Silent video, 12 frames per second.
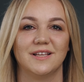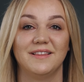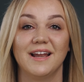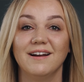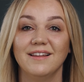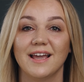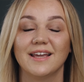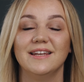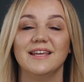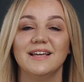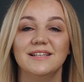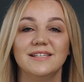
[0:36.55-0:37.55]
They are like
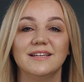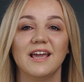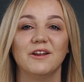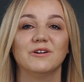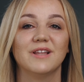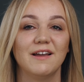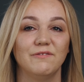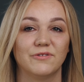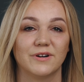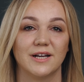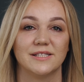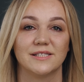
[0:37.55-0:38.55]
an indicator light
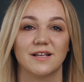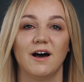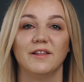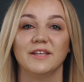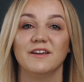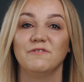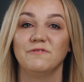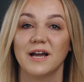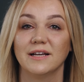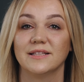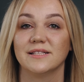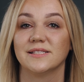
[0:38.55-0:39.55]
for us on the
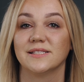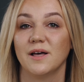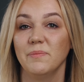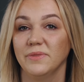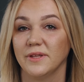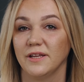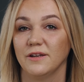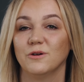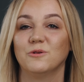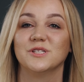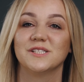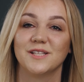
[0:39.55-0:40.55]
effect that something
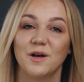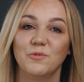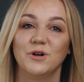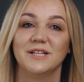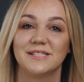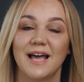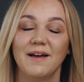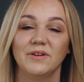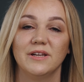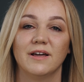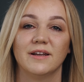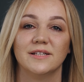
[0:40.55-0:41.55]
or something someone is
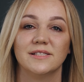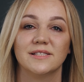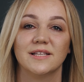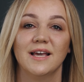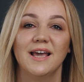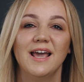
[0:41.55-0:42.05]
having on us.